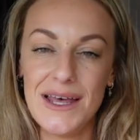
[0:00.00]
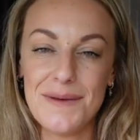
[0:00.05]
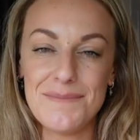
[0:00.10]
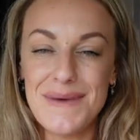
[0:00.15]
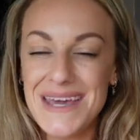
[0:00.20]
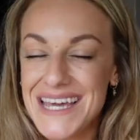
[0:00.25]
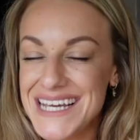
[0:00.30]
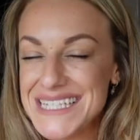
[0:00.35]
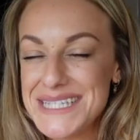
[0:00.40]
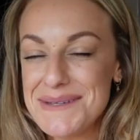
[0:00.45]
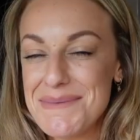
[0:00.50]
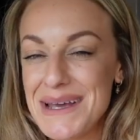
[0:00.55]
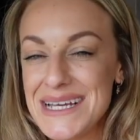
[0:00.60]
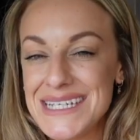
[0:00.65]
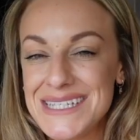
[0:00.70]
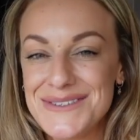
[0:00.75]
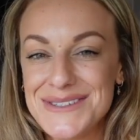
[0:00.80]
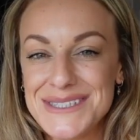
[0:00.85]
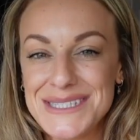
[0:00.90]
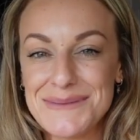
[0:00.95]
making
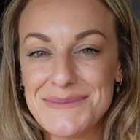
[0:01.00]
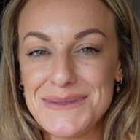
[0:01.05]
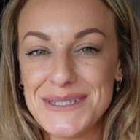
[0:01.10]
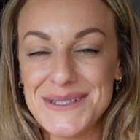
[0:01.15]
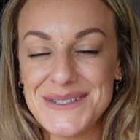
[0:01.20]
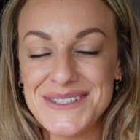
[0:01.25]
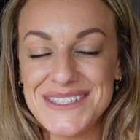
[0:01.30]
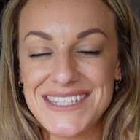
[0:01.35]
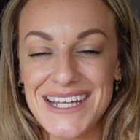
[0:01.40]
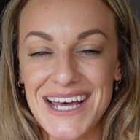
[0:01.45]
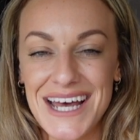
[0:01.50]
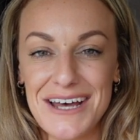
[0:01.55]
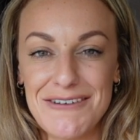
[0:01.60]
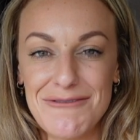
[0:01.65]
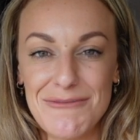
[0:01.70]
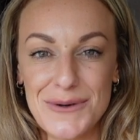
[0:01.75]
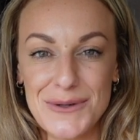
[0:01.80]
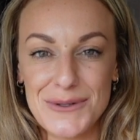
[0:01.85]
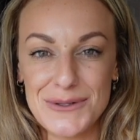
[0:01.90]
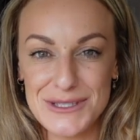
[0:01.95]
space for some new stuff
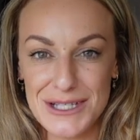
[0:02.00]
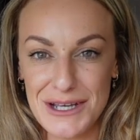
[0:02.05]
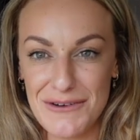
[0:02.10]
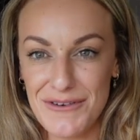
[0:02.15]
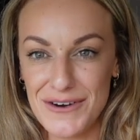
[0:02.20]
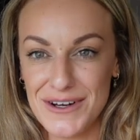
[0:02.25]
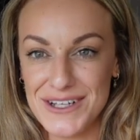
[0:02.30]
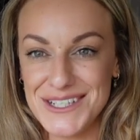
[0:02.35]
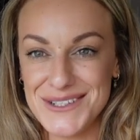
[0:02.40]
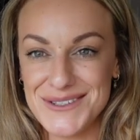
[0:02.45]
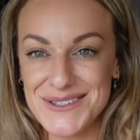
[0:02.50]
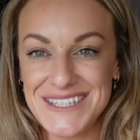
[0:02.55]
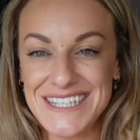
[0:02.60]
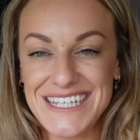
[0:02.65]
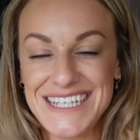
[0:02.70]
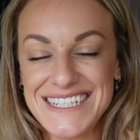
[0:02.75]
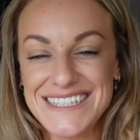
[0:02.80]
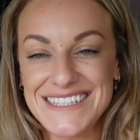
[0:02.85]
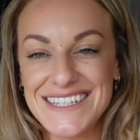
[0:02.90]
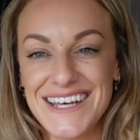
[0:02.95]
but also for a new
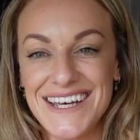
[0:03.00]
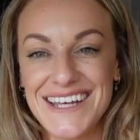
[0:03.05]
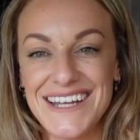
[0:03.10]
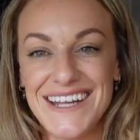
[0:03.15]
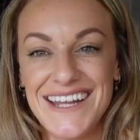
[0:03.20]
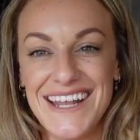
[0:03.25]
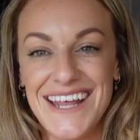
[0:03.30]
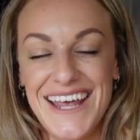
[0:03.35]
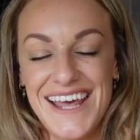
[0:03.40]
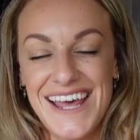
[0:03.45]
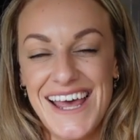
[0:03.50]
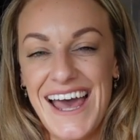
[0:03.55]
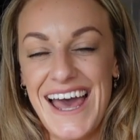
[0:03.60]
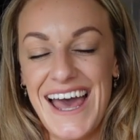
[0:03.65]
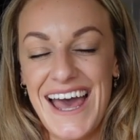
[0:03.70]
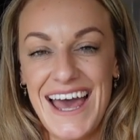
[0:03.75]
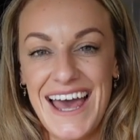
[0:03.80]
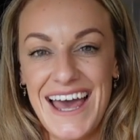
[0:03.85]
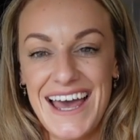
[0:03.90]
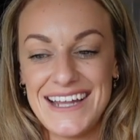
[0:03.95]
season
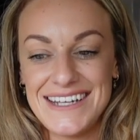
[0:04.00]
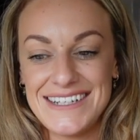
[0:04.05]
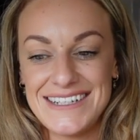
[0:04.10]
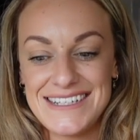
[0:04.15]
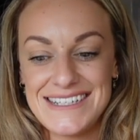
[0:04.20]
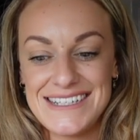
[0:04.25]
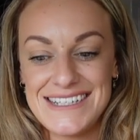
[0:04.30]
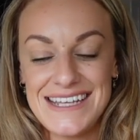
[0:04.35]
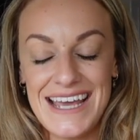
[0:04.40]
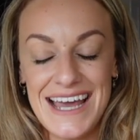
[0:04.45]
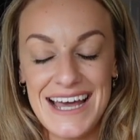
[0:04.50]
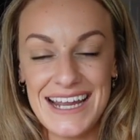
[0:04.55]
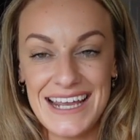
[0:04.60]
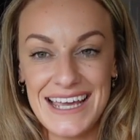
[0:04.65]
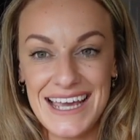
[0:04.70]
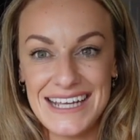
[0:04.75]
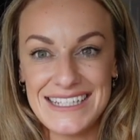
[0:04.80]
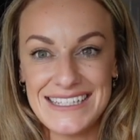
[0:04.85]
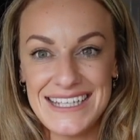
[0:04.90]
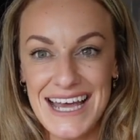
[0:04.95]
and yeah
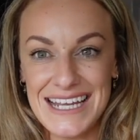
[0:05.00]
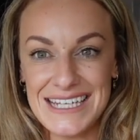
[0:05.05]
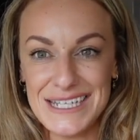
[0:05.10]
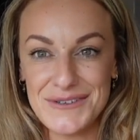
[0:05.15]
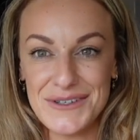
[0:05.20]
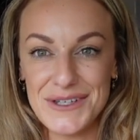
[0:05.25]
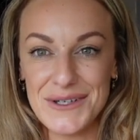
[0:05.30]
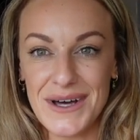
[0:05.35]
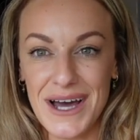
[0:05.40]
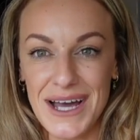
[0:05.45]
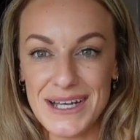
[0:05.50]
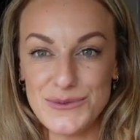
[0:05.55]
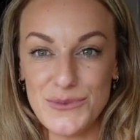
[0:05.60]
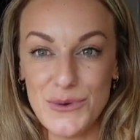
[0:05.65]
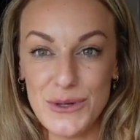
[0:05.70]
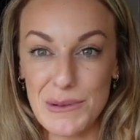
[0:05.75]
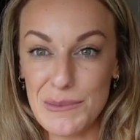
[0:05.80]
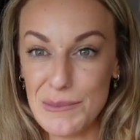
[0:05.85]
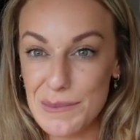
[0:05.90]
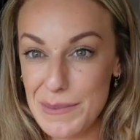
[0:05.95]
like I said if you guys
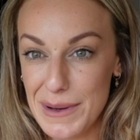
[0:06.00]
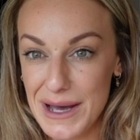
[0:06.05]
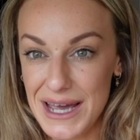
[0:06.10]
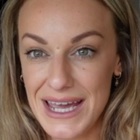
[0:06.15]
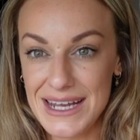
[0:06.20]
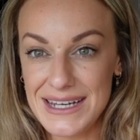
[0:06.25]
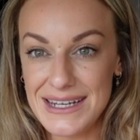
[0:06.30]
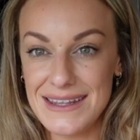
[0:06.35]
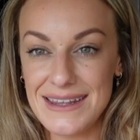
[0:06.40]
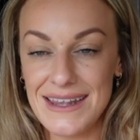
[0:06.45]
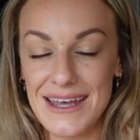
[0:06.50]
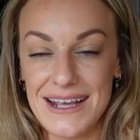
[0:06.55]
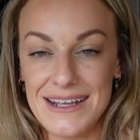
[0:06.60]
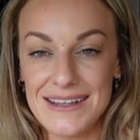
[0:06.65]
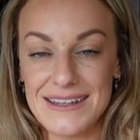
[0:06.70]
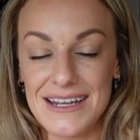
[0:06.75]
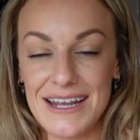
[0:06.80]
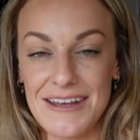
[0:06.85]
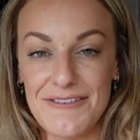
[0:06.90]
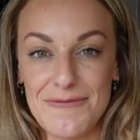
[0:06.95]
want to buy anything
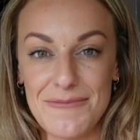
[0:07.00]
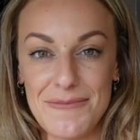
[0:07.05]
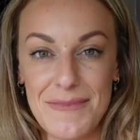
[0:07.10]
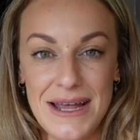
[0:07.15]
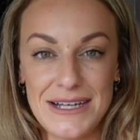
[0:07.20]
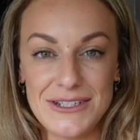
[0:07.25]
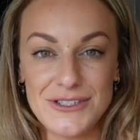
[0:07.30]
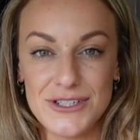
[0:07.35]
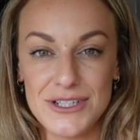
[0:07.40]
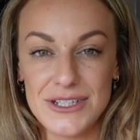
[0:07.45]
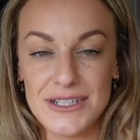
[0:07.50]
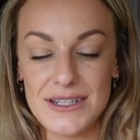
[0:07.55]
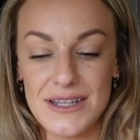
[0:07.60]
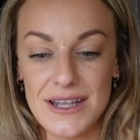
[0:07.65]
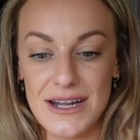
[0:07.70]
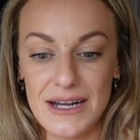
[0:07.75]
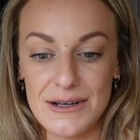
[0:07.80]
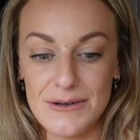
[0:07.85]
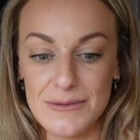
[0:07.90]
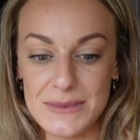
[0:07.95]
that I've mentioned
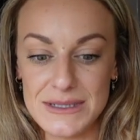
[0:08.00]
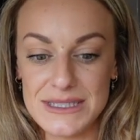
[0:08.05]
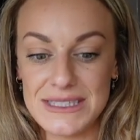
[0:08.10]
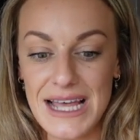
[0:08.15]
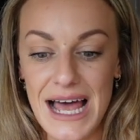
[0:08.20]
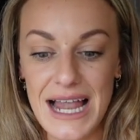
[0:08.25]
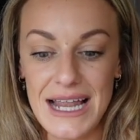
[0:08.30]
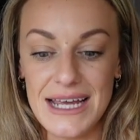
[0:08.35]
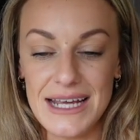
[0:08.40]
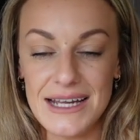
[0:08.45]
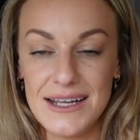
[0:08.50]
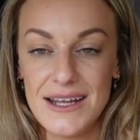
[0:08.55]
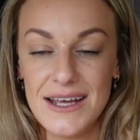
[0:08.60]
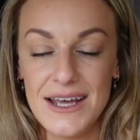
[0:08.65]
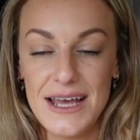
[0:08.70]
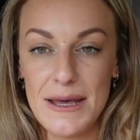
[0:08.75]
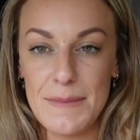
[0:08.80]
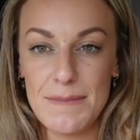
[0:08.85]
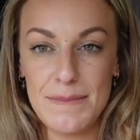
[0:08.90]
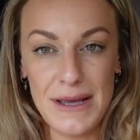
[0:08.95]
that I will be selling
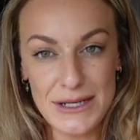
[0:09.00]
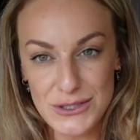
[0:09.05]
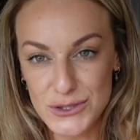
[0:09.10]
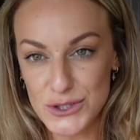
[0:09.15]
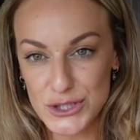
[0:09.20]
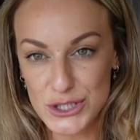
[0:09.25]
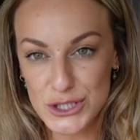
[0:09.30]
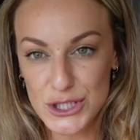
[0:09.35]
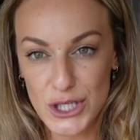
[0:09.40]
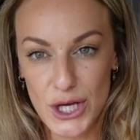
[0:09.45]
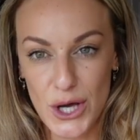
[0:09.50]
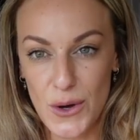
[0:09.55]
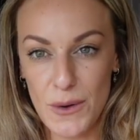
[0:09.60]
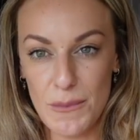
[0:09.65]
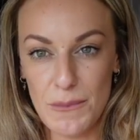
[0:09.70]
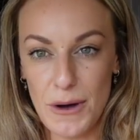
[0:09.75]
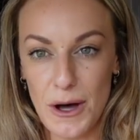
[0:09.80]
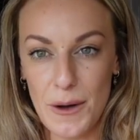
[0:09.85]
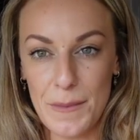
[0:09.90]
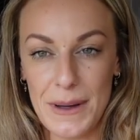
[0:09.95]
make sure just go
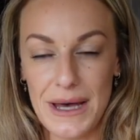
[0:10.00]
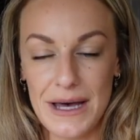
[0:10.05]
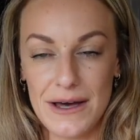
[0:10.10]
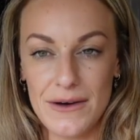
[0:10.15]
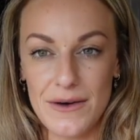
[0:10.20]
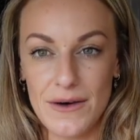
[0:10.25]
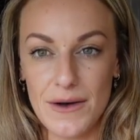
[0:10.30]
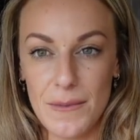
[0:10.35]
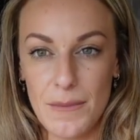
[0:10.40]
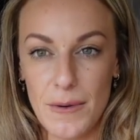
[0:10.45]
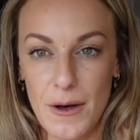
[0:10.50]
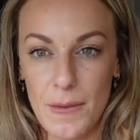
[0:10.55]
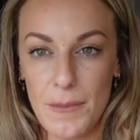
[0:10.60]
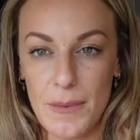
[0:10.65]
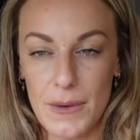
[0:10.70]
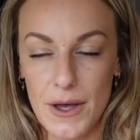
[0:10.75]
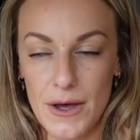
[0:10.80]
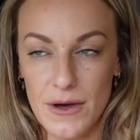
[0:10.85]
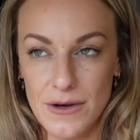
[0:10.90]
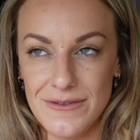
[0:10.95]
and pop out pop
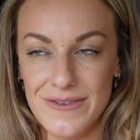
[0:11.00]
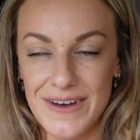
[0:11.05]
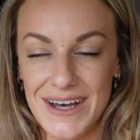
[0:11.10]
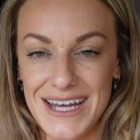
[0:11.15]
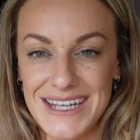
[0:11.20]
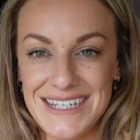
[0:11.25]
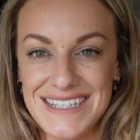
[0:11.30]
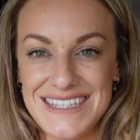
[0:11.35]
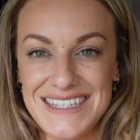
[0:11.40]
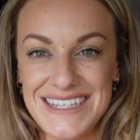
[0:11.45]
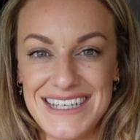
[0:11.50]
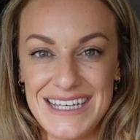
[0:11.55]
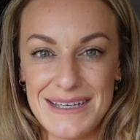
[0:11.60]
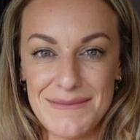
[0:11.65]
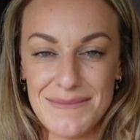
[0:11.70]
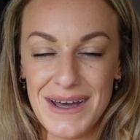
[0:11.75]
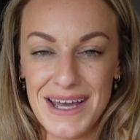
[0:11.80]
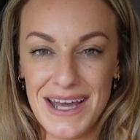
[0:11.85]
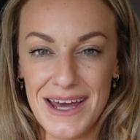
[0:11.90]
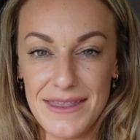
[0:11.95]
over and see
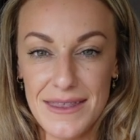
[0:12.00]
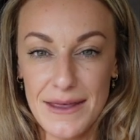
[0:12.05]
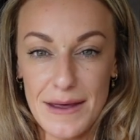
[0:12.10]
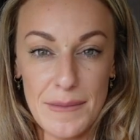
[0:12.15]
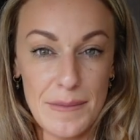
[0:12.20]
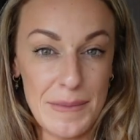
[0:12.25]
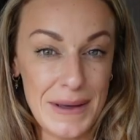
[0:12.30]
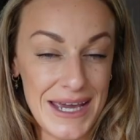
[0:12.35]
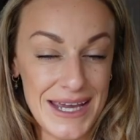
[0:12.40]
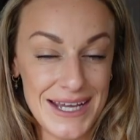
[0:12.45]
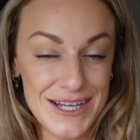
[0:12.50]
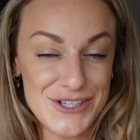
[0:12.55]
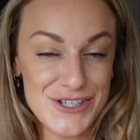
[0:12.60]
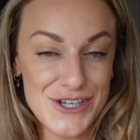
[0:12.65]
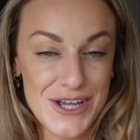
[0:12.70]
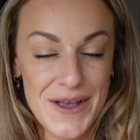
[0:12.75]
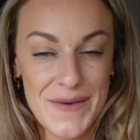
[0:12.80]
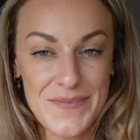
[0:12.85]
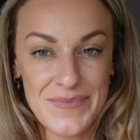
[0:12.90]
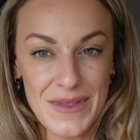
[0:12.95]
my other page
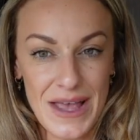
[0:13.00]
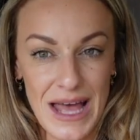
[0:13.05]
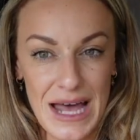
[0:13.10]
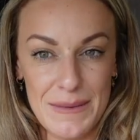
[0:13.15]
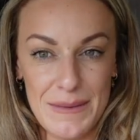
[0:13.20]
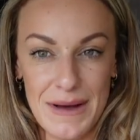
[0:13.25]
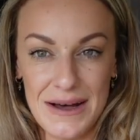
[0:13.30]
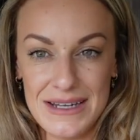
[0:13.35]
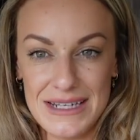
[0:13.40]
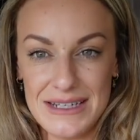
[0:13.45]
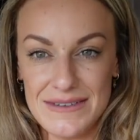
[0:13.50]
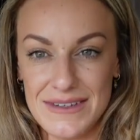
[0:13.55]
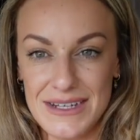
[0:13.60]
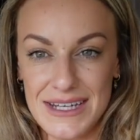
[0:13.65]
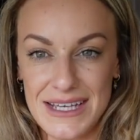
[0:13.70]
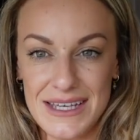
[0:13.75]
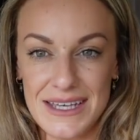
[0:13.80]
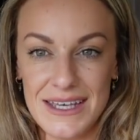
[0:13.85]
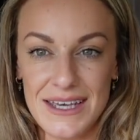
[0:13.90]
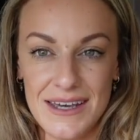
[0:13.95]
um, I'll leave the
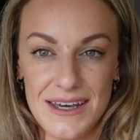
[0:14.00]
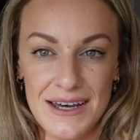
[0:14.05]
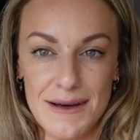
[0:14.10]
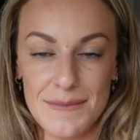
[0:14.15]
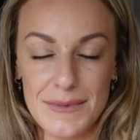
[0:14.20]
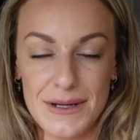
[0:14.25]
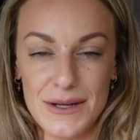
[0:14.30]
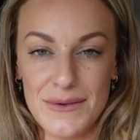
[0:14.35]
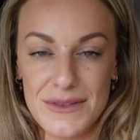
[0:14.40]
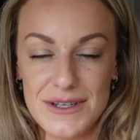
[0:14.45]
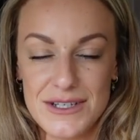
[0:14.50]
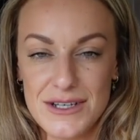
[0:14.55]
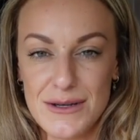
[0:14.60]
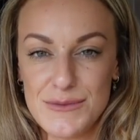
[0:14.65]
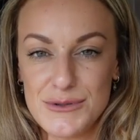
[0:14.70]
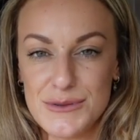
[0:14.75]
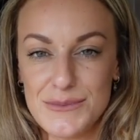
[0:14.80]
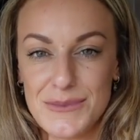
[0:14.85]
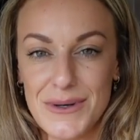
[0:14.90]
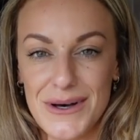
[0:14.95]
link here and below in the
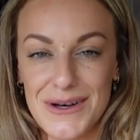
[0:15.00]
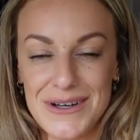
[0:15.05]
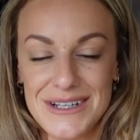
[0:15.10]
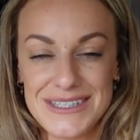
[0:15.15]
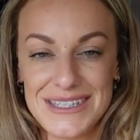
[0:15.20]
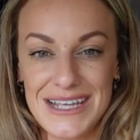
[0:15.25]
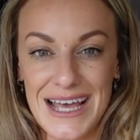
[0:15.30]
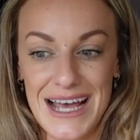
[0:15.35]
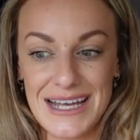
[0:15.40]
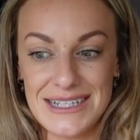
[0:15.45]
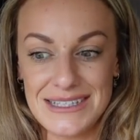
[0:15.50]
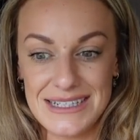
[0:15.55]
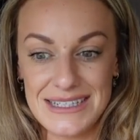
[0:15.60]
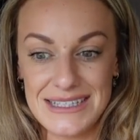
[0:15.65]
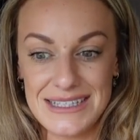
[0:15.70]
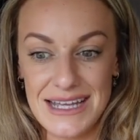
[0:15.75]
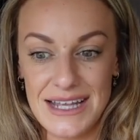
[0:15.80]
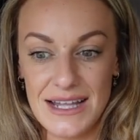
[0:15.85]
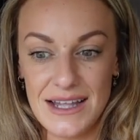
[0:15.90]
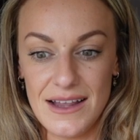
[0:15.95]
description box as I
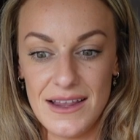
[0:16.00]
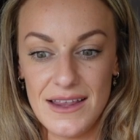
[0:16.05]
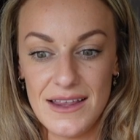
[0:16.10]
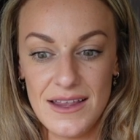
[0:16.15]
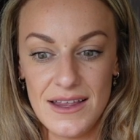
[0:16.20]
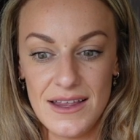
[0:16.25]
sell